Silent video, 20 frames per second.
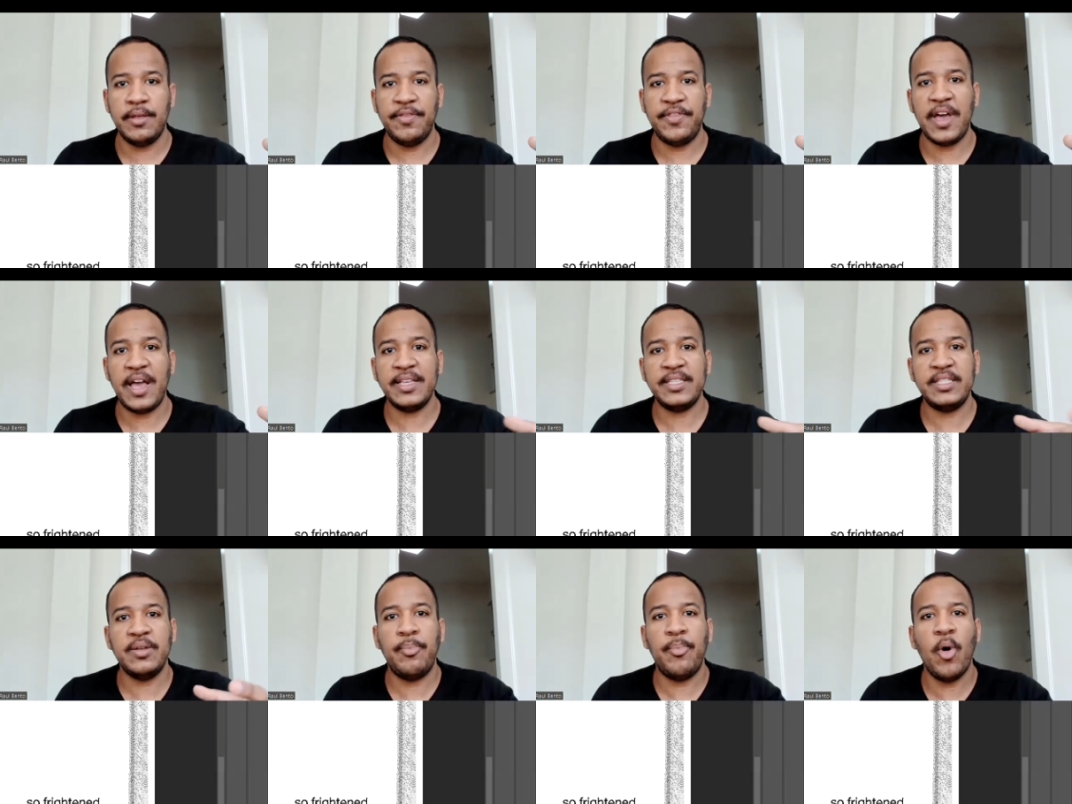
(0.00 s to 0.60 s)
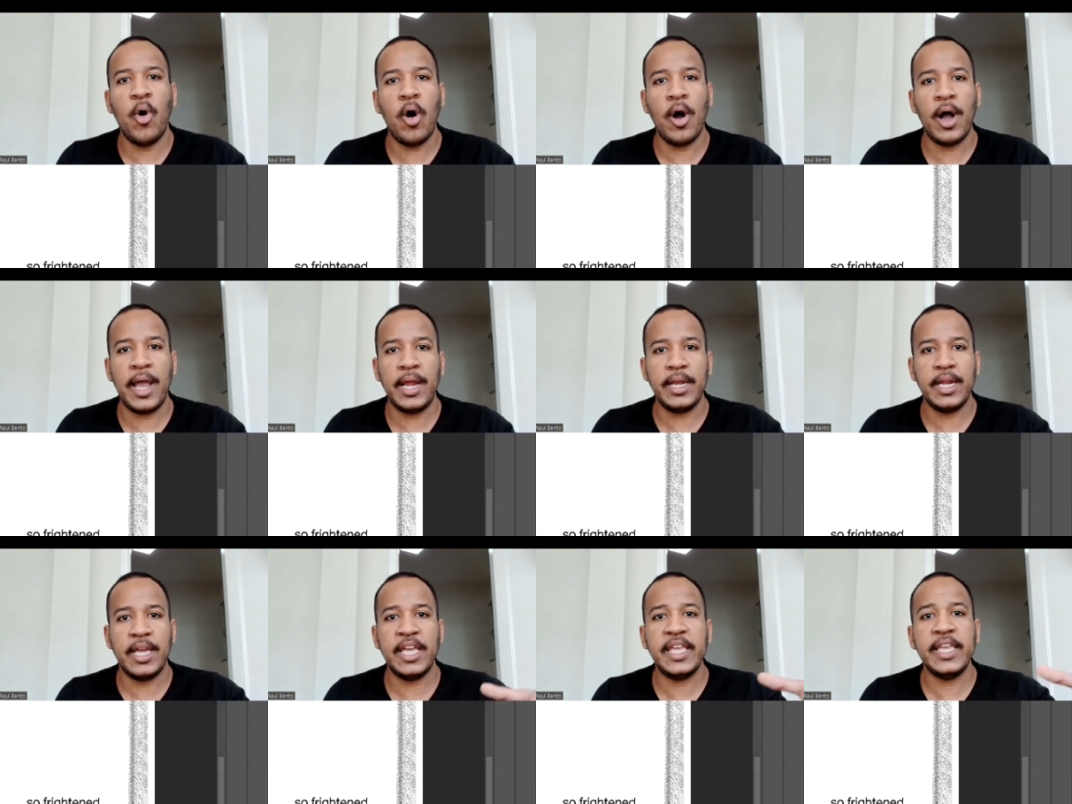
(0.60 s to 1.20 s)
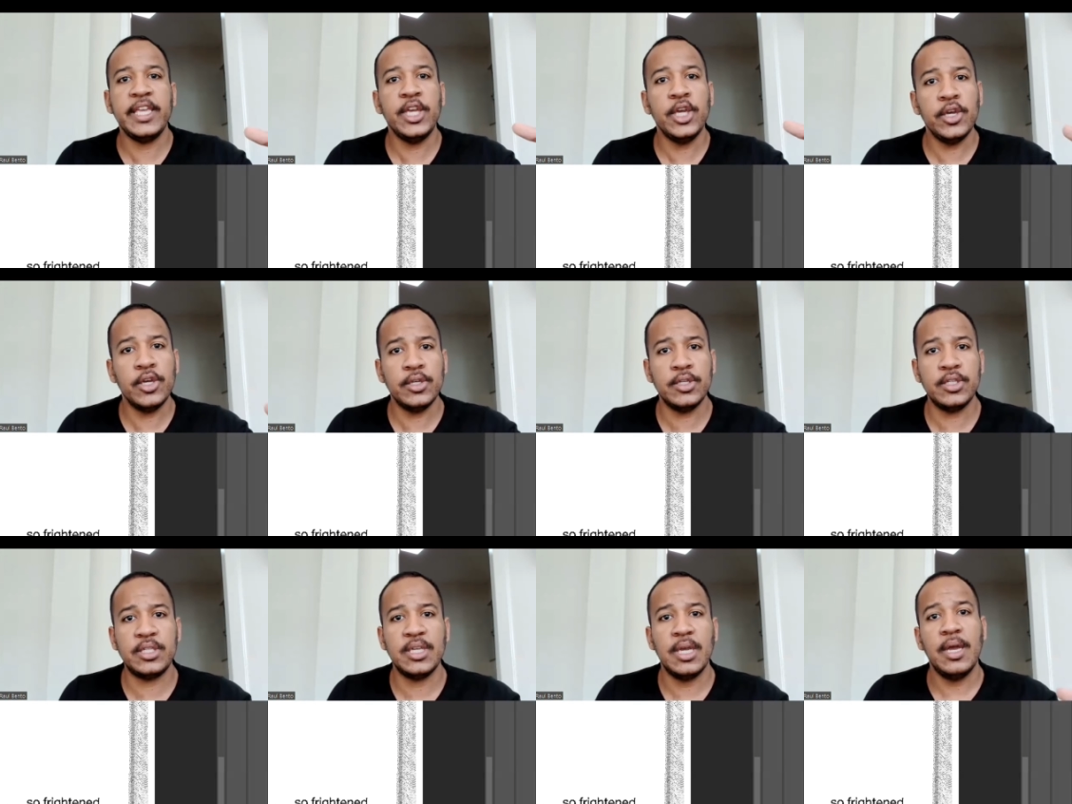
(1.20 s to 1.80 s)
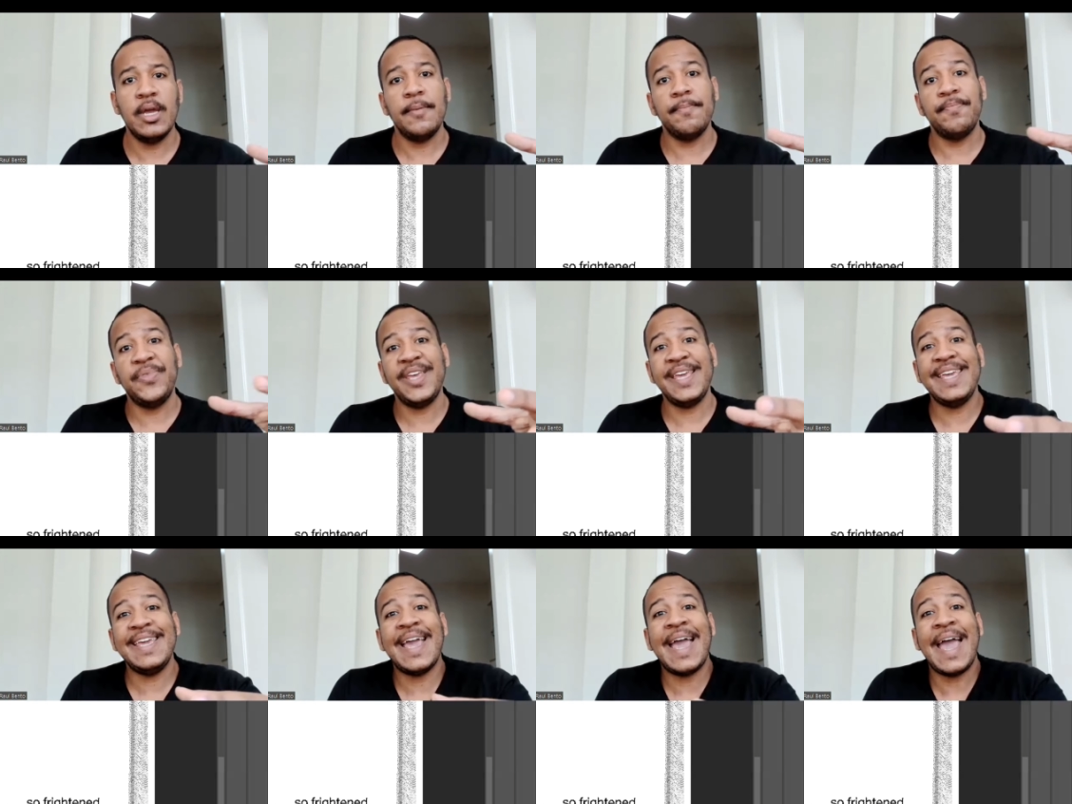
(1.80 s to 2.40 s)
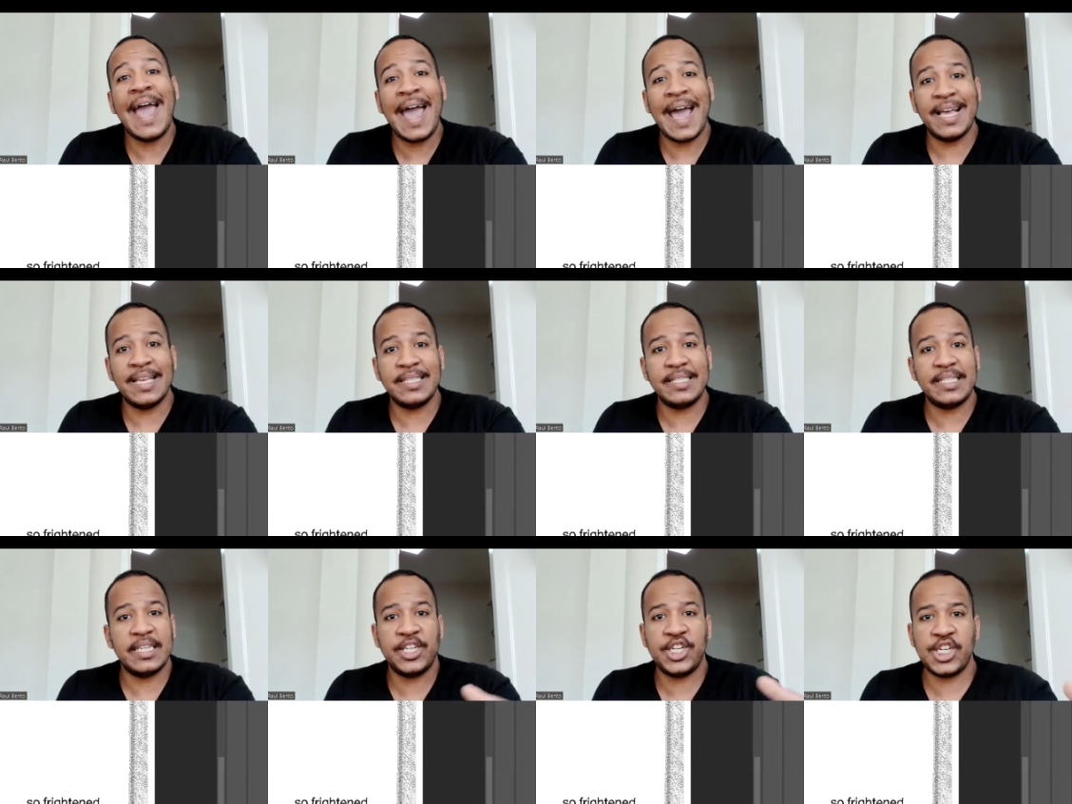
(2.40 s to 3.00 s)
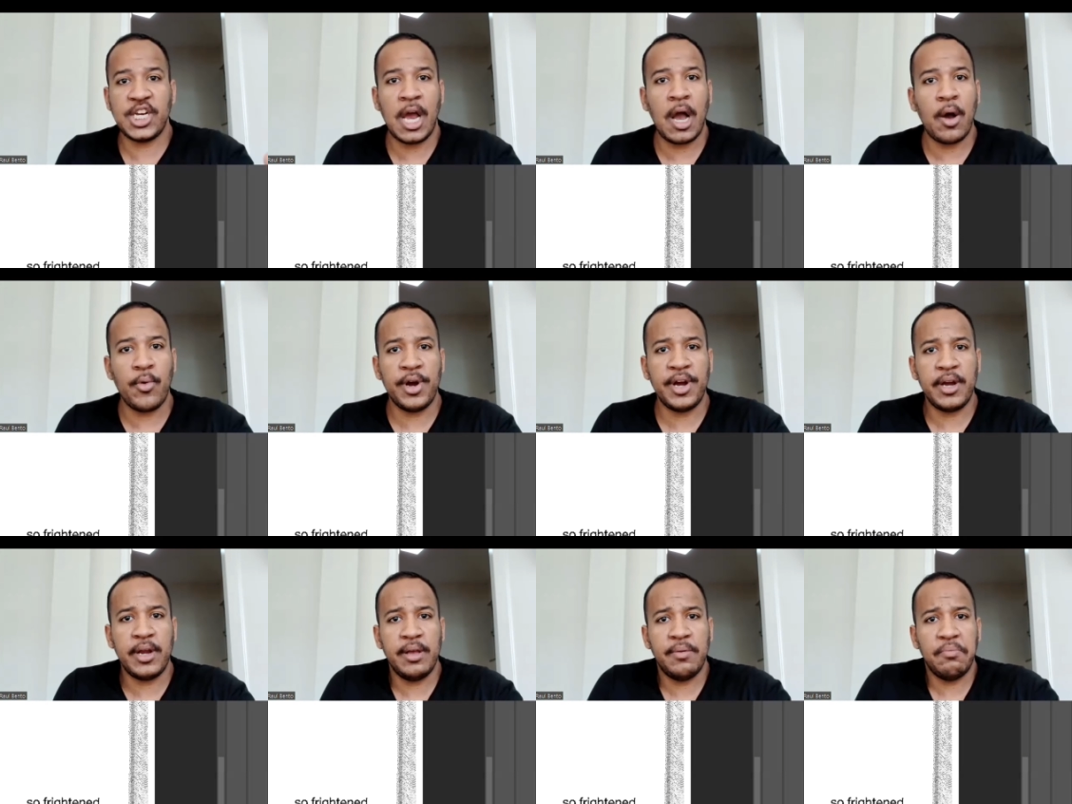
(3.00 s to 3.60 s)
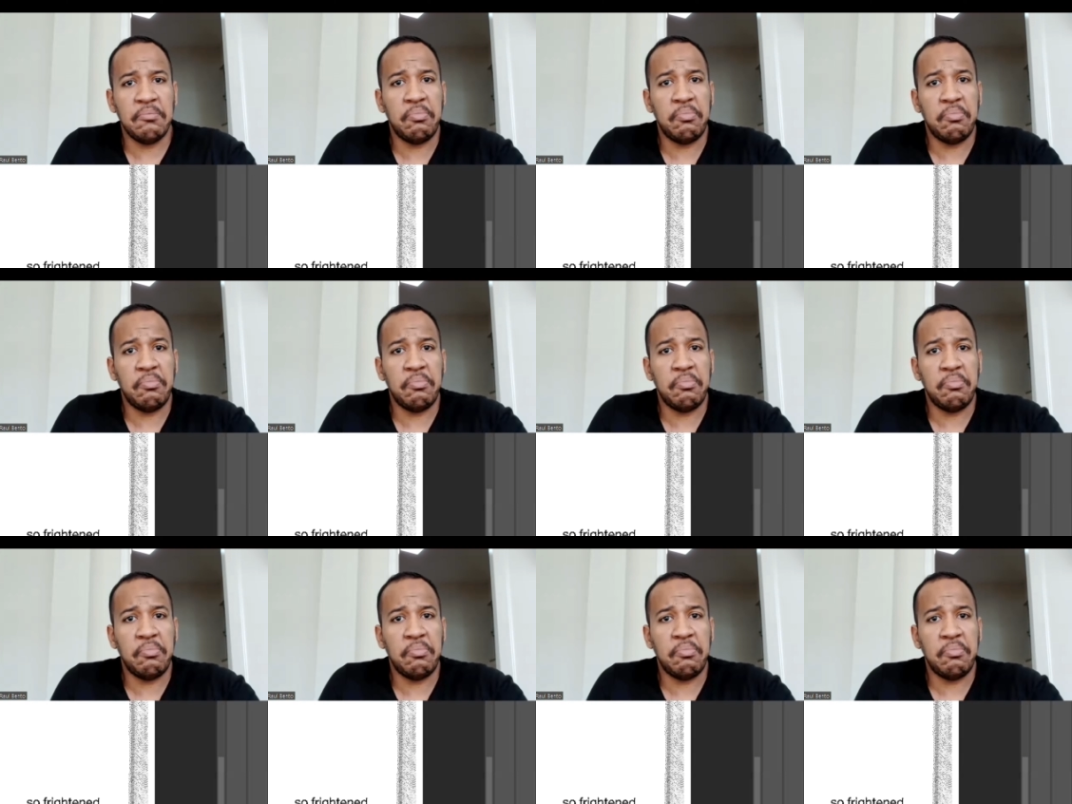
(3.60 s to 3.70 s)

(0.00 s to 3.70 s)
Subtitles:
That's the point. He has a shower.